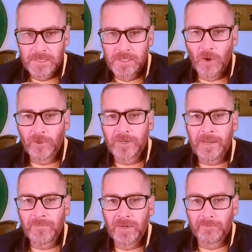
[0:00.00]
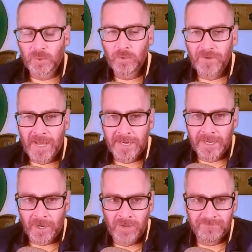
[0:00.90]
Notre Dame to improve
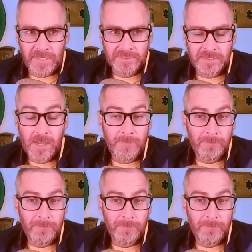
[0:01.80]
on offense.